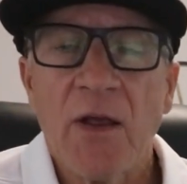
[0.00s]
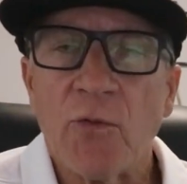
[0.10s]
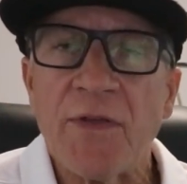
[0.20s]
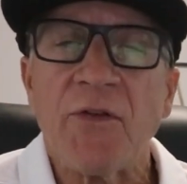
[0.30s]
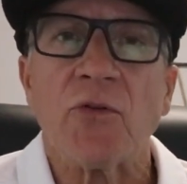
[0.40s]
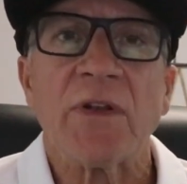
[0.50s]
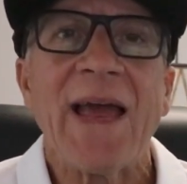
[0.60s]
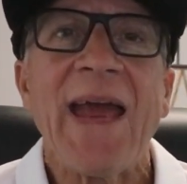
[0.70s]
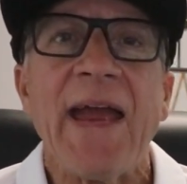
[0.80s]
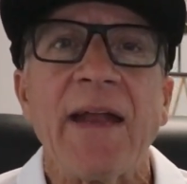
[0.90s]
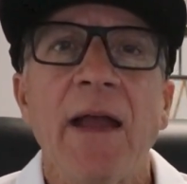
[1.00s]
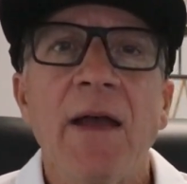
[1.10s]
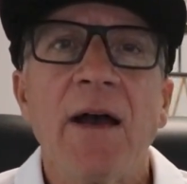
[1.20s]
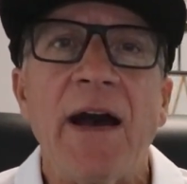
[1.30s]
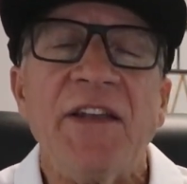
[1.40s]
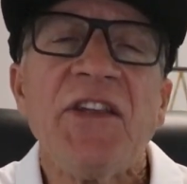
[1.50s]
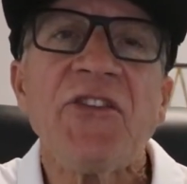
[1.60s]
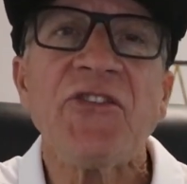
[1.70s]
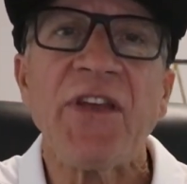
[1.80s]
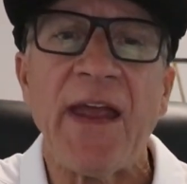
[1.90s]
with your leg
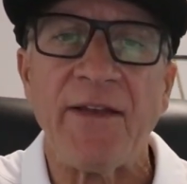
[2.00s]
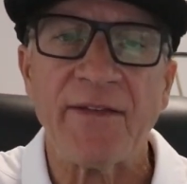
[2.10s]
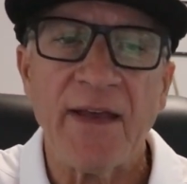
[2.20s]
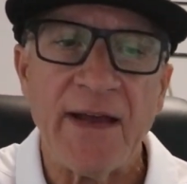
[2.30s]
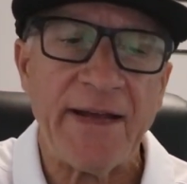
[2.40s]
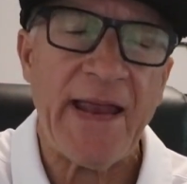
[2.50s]
initiates an